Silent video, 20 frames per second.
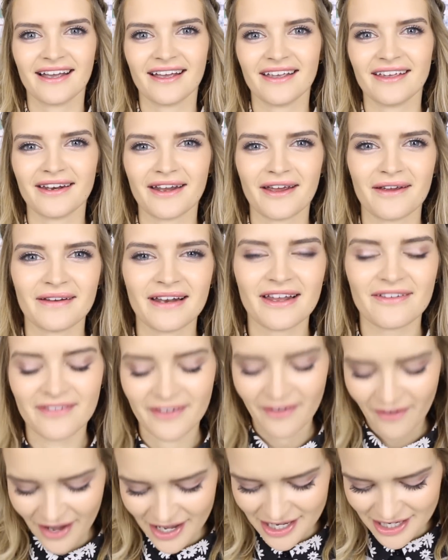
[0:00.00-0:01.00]
you know,
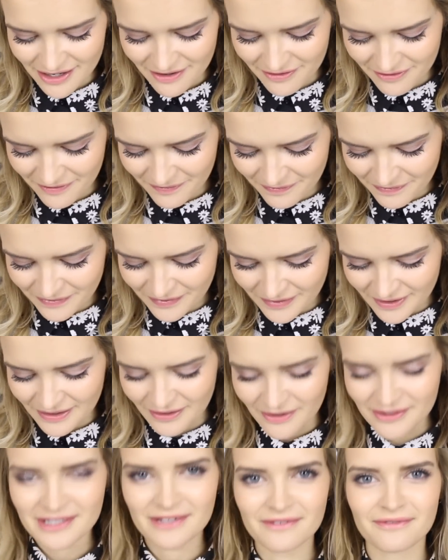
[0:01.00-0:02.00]
living kind of
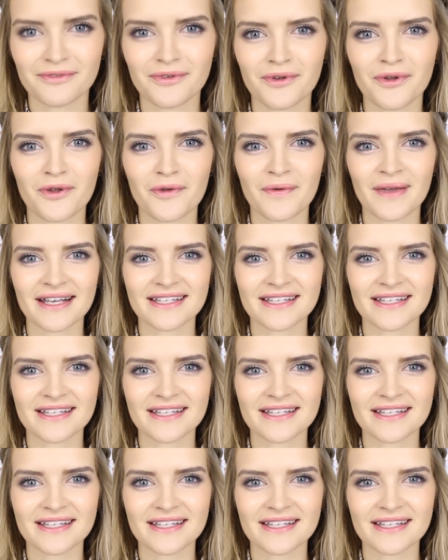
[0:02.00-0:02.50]
lots of new